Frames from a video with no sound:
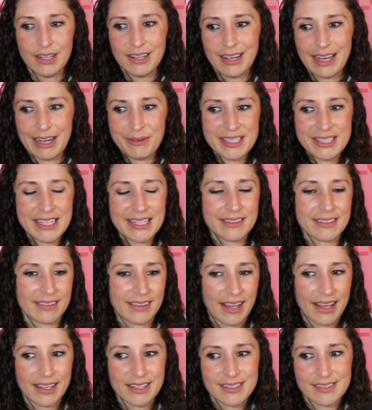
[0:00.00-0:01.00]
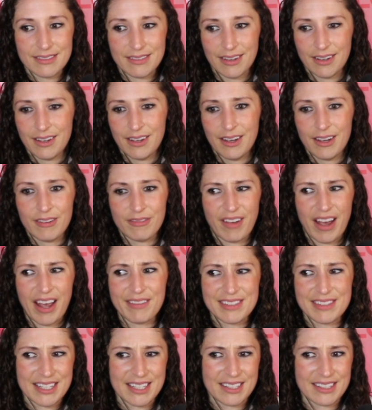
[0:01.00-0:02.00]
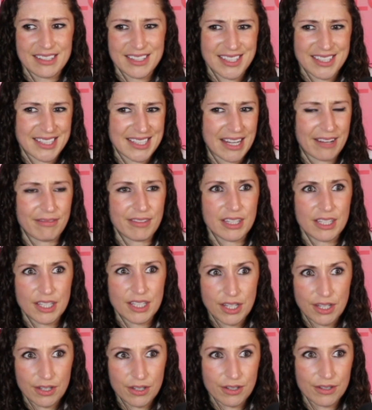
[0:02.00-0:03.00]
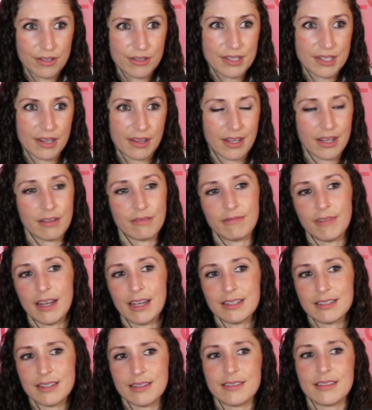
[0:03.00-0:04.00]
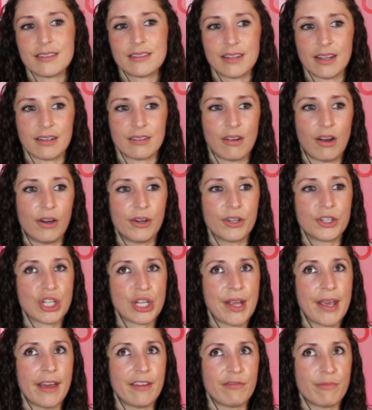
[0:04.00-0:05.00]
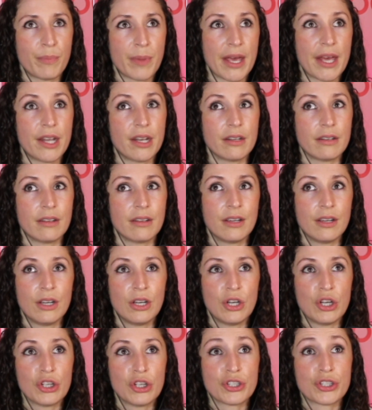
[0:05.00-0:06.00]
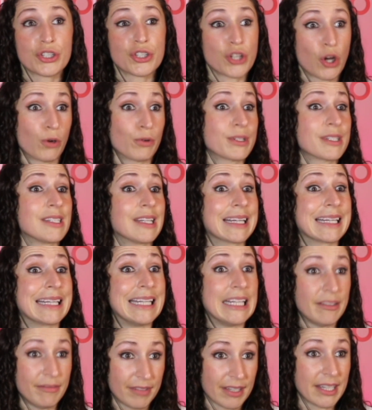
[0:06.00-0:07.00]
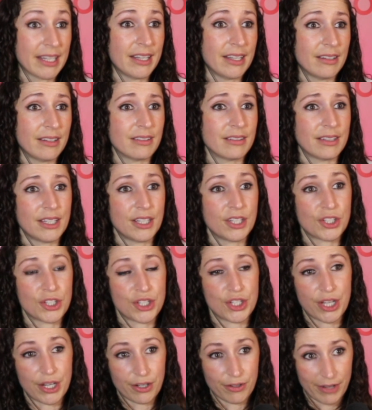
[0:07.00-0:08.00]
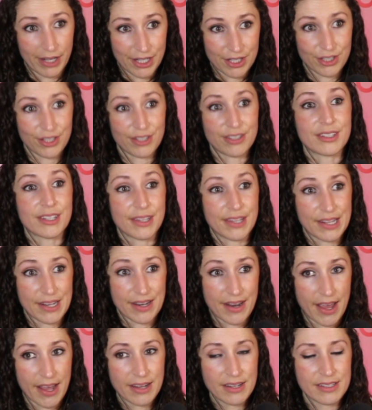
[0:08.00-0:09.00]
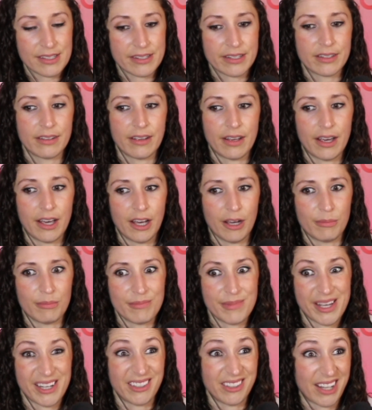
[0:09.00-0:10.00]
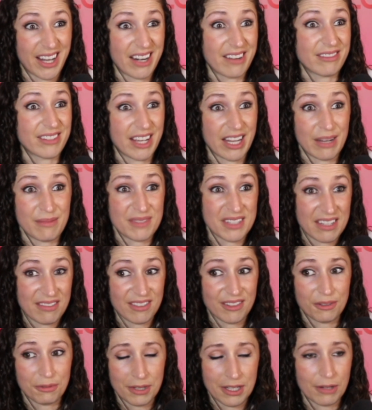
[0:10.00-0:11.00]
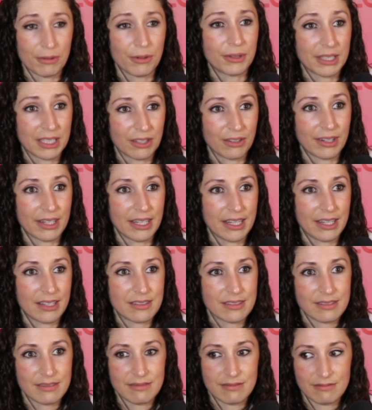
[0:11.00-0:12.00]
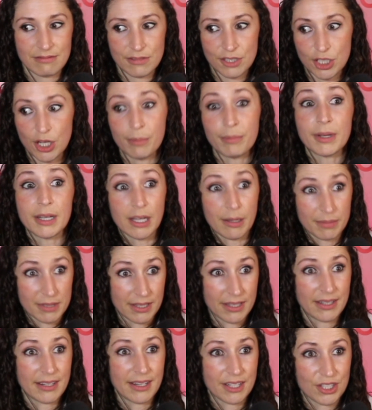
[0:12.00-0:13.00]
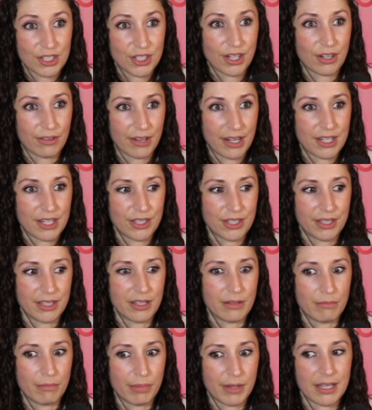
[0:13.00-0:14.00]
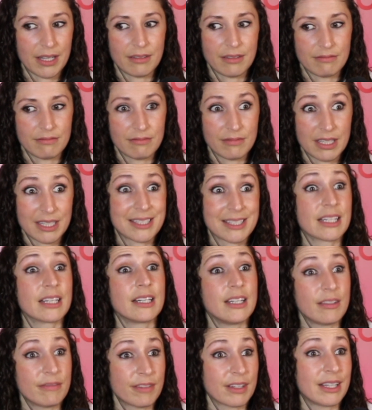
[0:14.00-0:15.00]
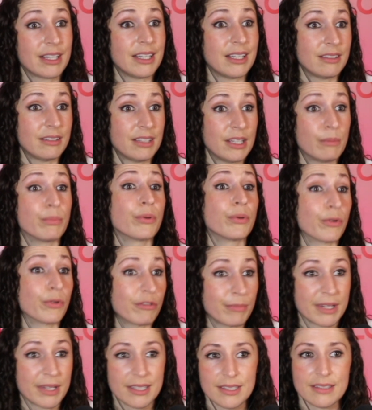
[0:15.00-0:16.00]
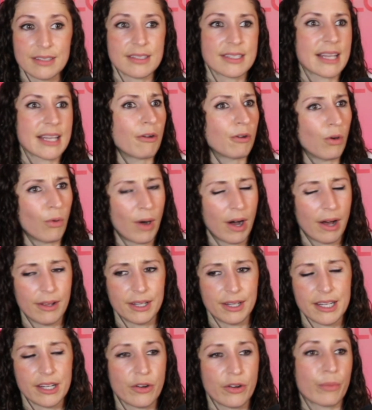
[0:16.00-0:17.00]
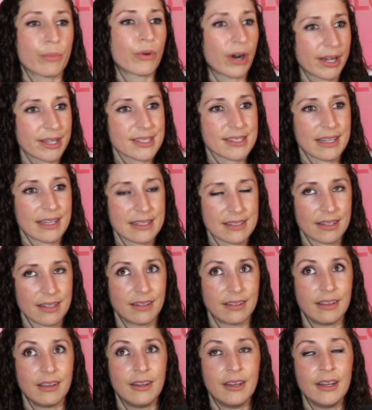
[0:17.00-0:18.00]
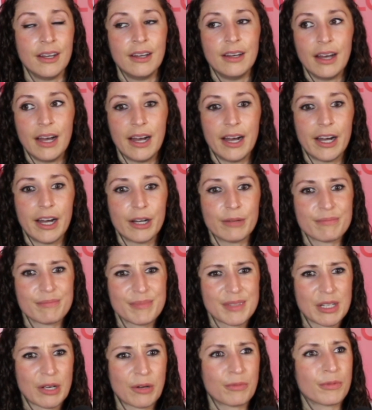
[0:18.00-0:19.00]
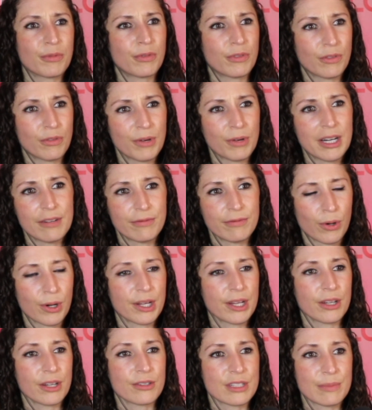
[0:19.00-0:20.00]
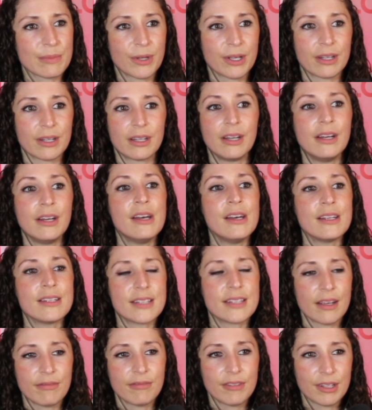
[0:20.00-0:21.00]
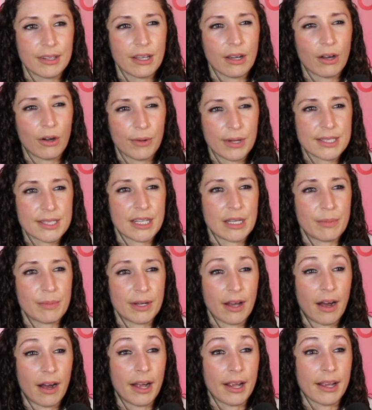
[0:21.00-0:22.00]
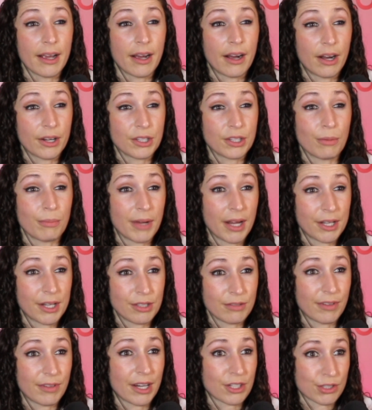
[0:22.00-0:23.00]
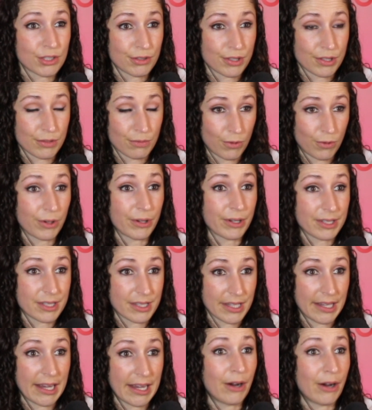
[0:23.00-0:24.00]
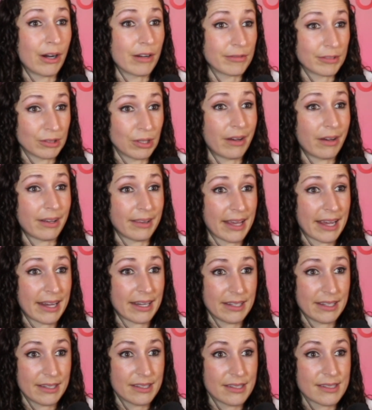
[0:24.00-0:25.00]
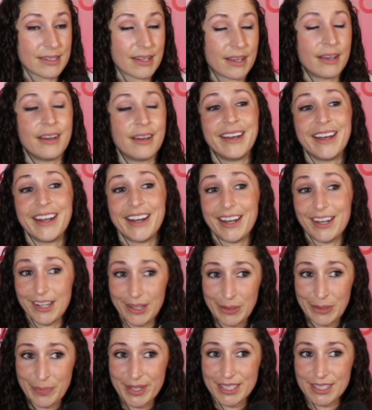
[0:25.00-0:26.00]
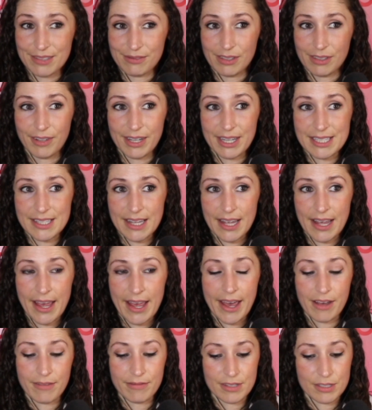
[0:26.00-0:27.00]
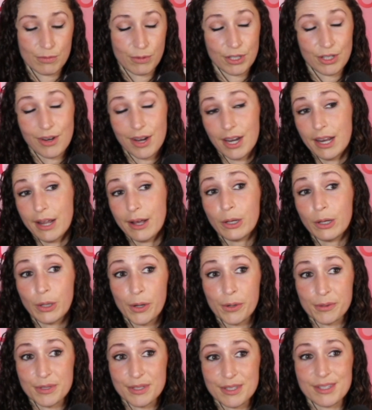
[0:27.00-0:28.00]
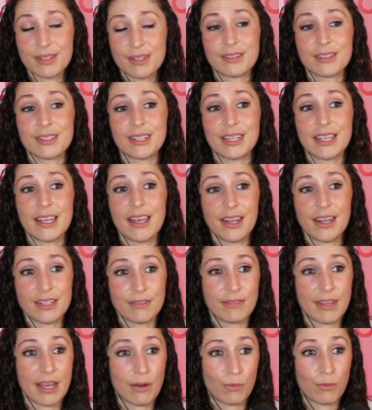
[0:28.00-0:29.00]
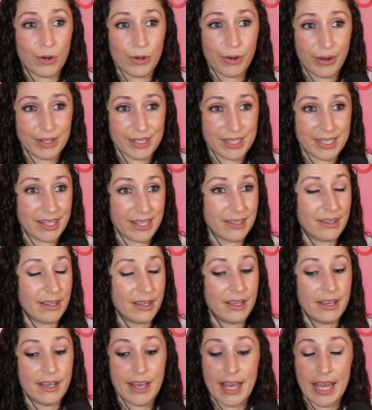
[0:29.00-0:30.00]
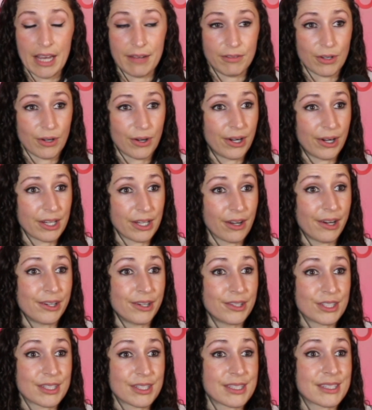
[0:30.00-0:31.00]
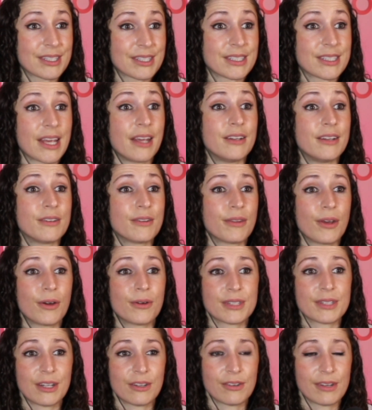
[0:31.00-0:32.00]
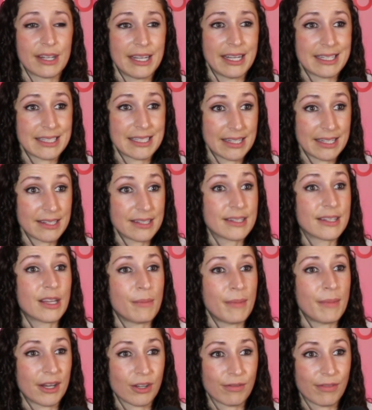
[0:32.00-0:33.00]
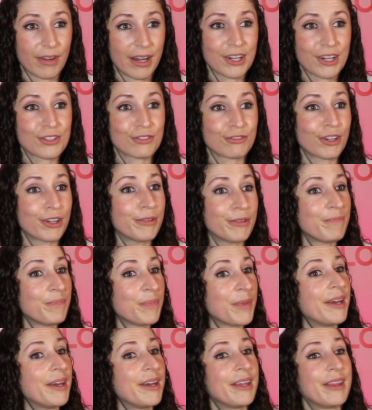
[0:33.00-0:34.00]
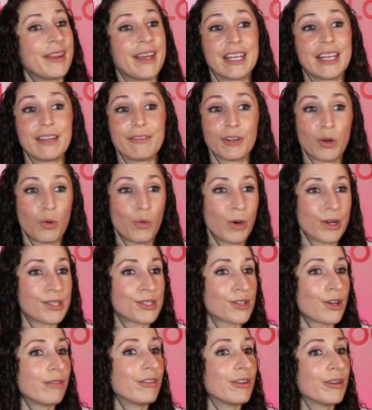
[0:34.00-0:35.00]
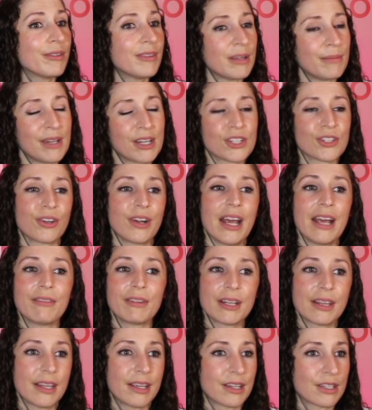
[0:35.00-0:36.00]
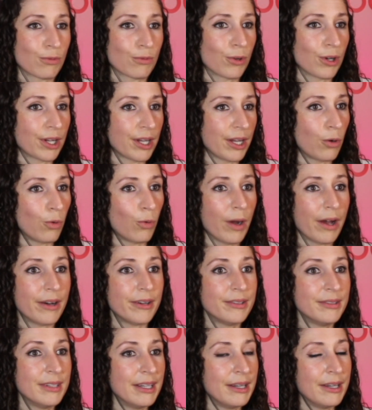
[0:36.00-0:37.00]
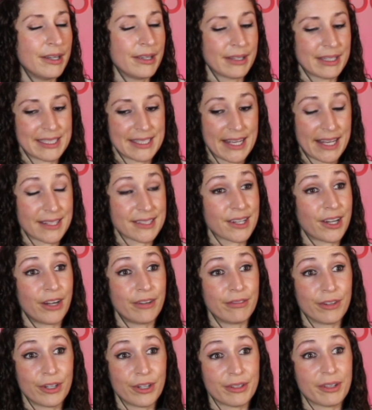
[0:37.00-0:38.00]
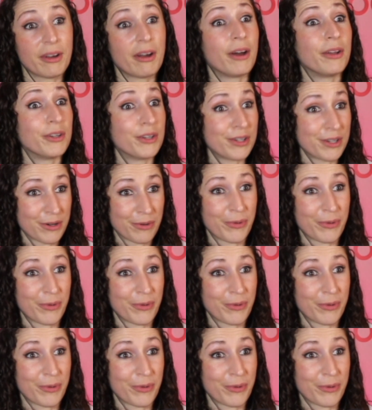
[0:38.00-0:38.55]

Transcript: I would say in the last 5, 6, 7 years, the advances in technology have been so significant each generation to the next that a lot of times even 3-year-old hearing aids jumping up to the next generation can be a significant improvement in sound quality or processing. So 3 to 4 years, but definitely always keep an eye on your manufacturer's warranty, however long that is. And another piece of advice I have is when you're getting close to the end of that warranty, have your audiologist send those hearing aids into the manufacturer. They give it a once over. They make sure everything is working well because that's covered under your